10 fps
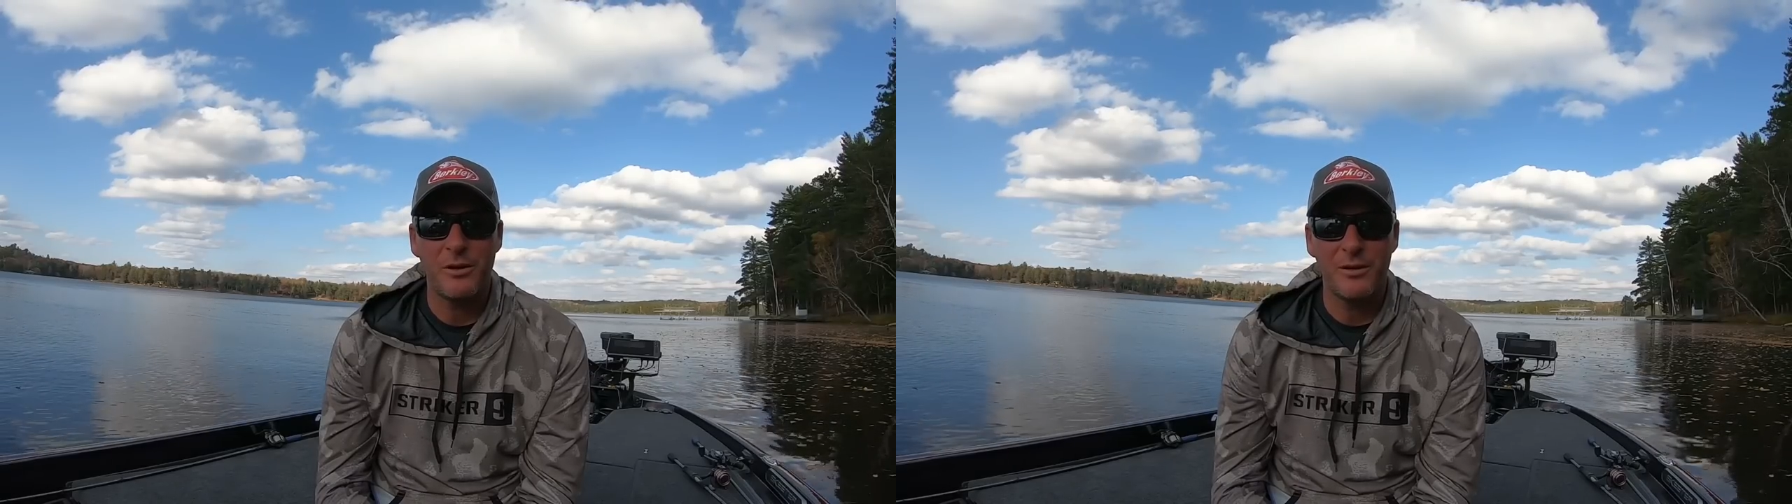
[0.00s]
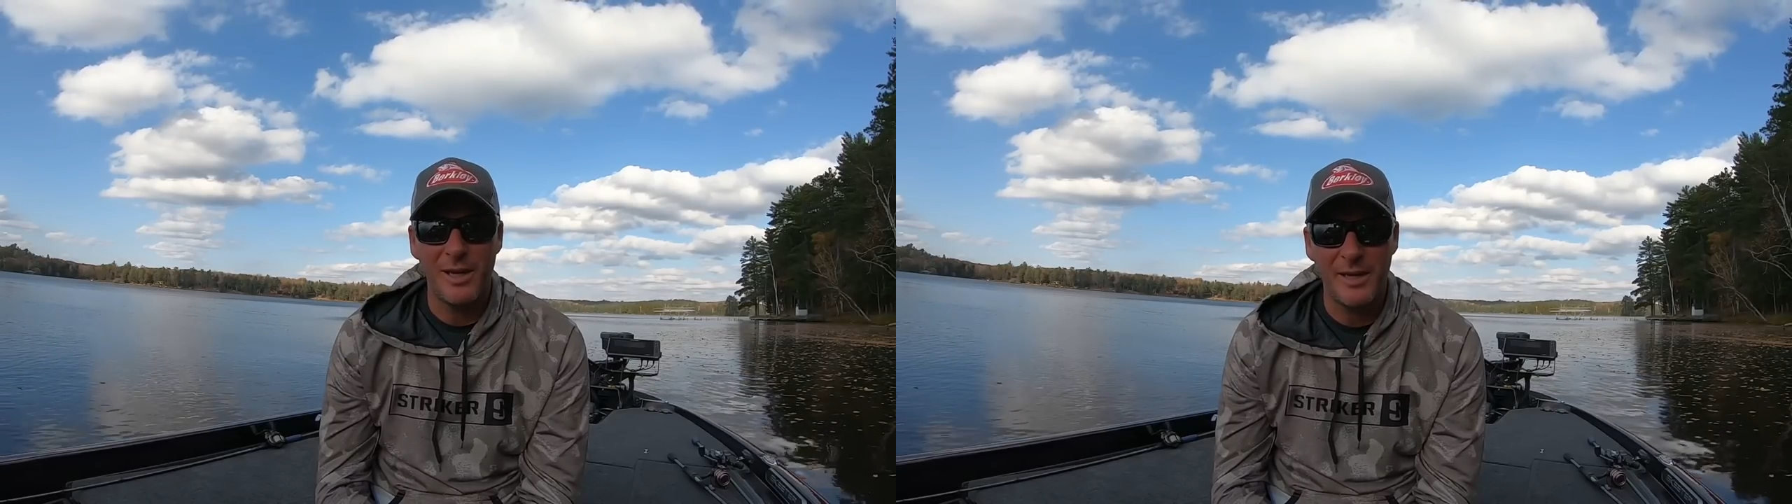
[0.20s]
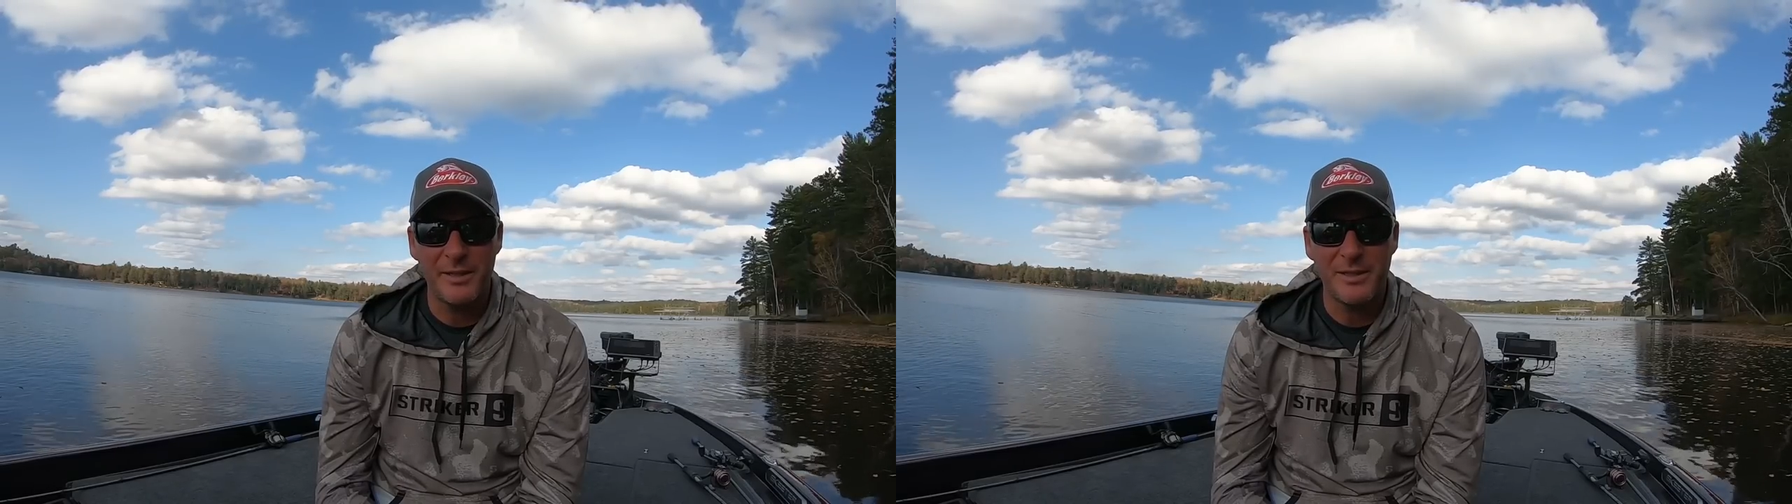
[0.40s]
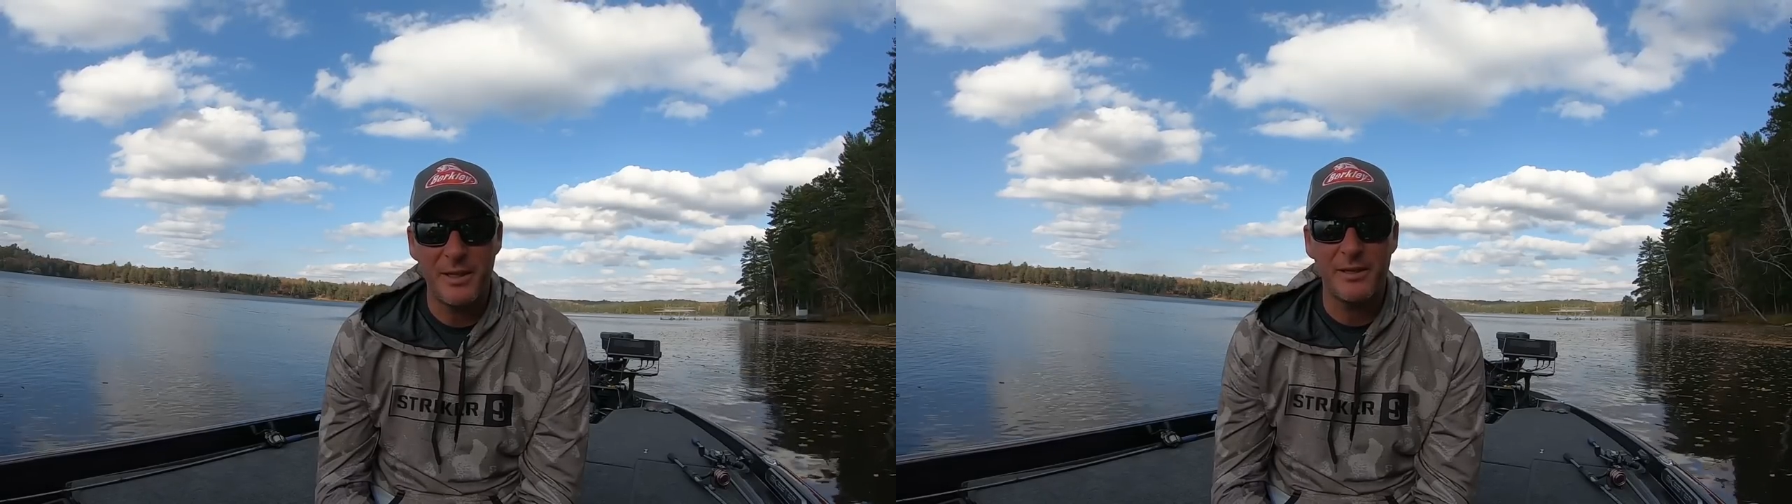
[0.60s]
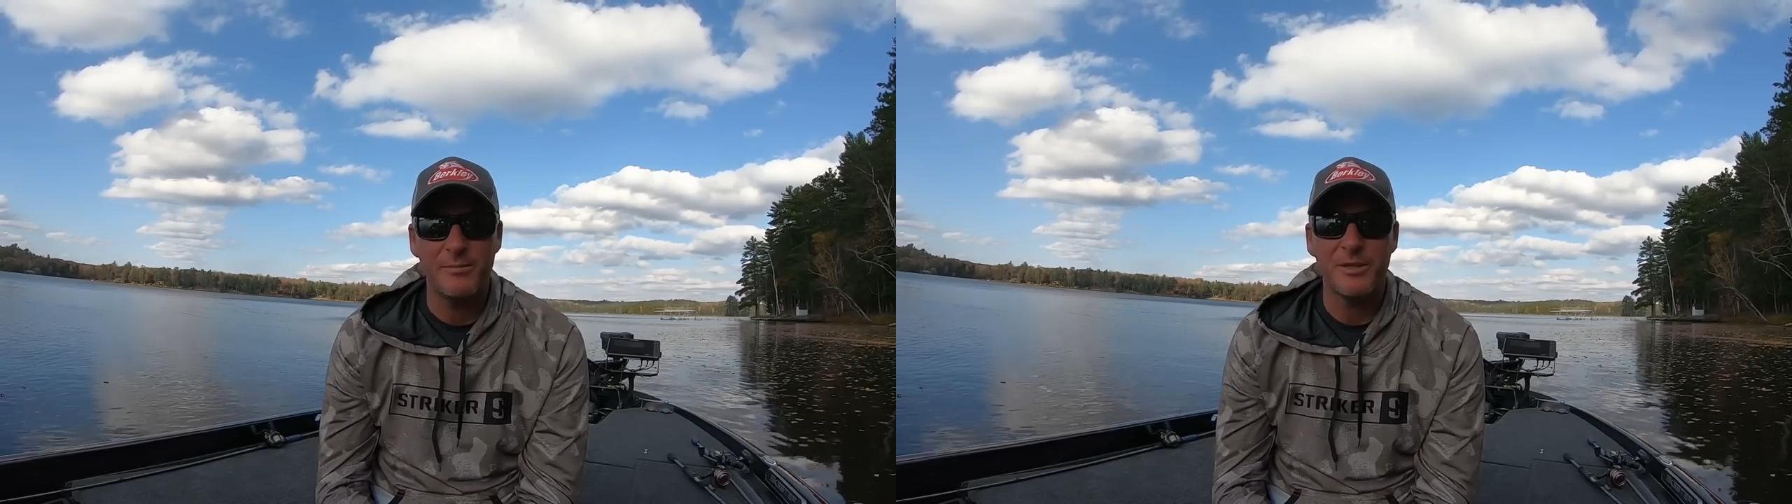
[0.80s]
a lot of
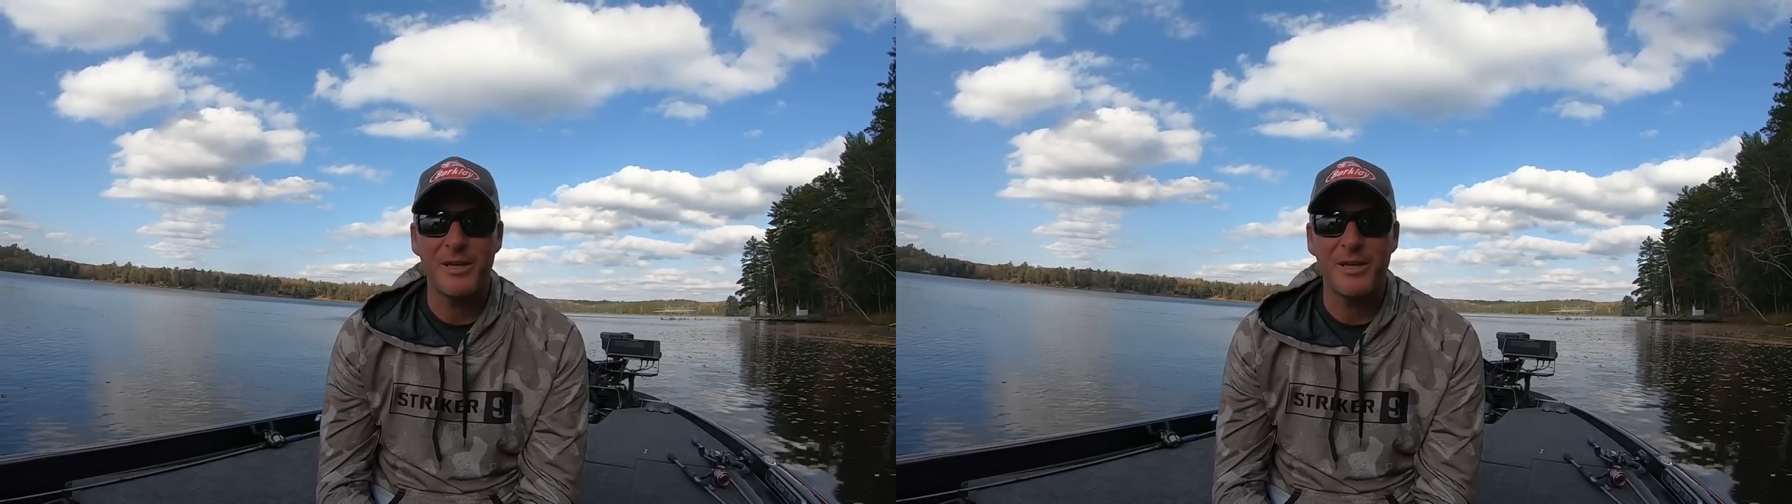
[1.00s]
times.